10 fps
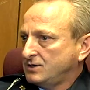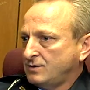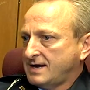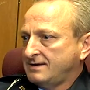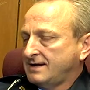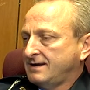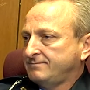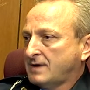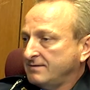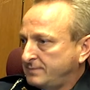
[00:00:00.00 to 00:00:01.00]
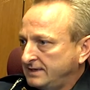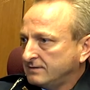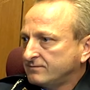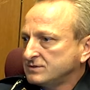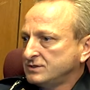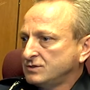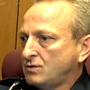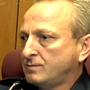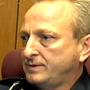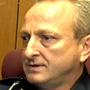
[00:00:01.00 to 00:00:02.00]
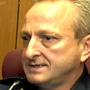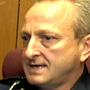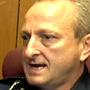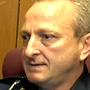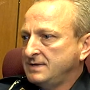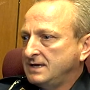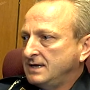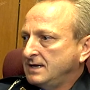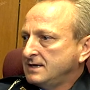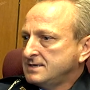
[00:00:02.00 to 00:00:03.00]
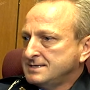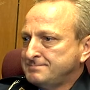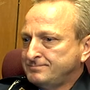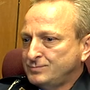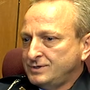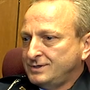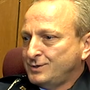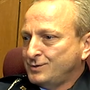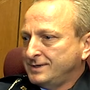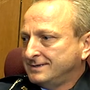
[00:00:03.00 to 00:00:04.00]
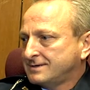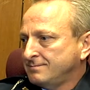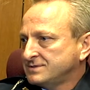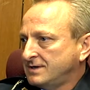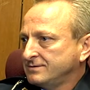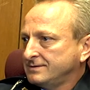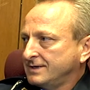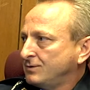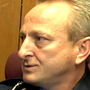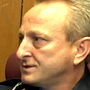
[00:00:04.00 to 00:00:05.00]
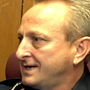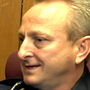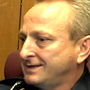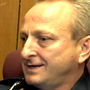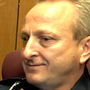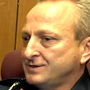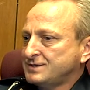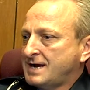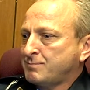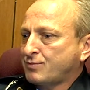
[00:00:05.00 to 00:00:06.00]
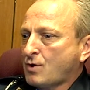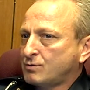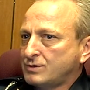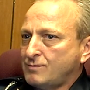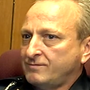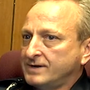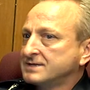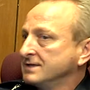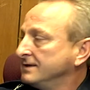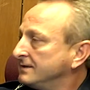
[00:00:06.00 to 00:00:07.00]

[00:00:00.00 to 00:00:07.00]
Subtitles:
know, and I've been here for such a long period of time, you know, it comes under the old saying that if it's not broke, don't fix it.